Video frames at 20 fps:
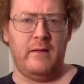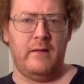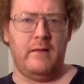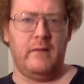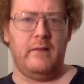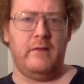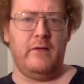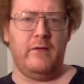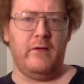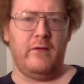
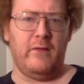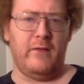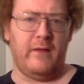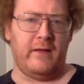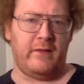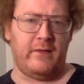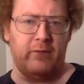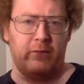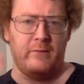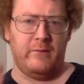you know, like
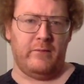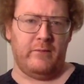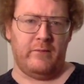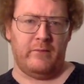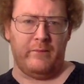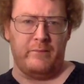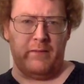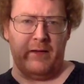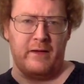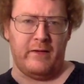the
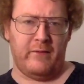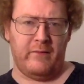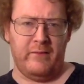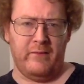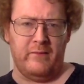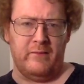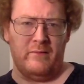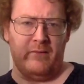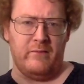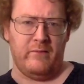big.
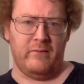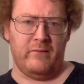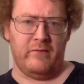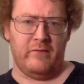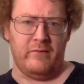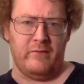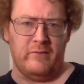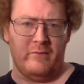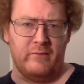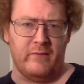
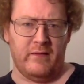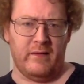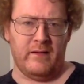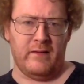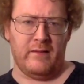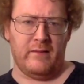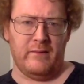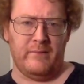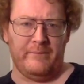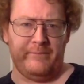
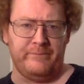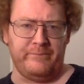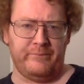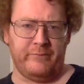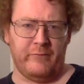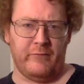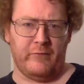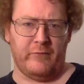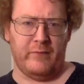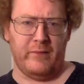Uh,
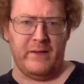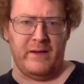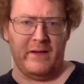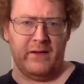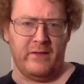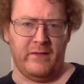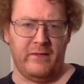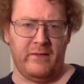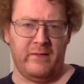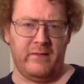
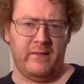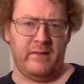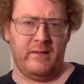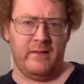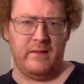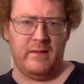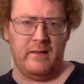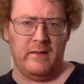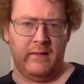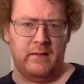real
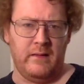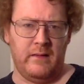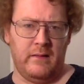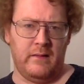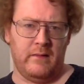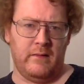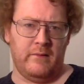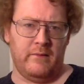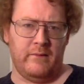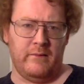
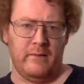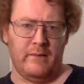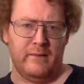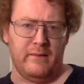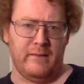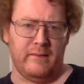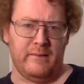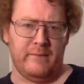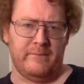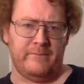
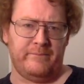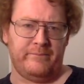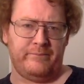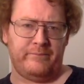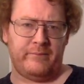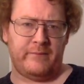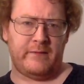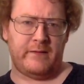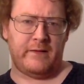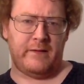um,
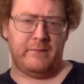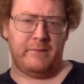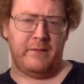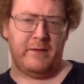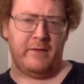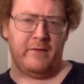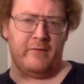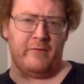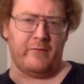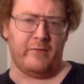
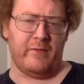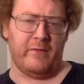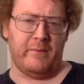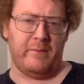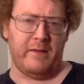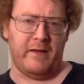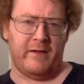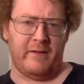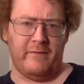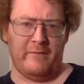computers with the
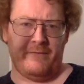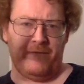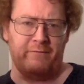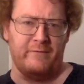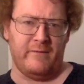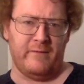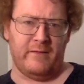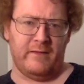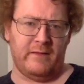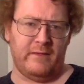big
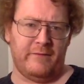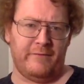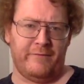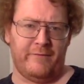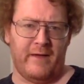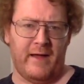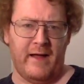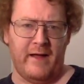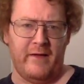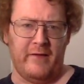
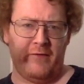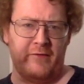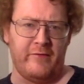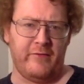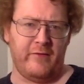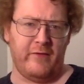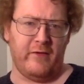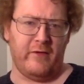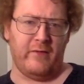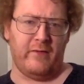files,
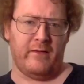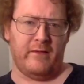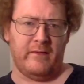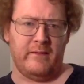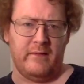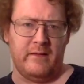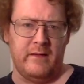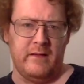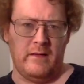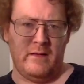you know, the
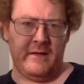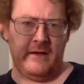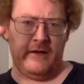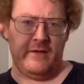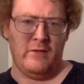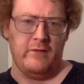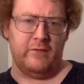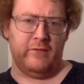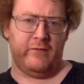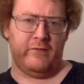
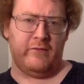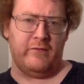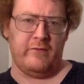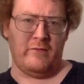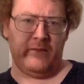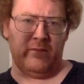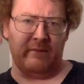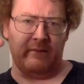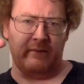huge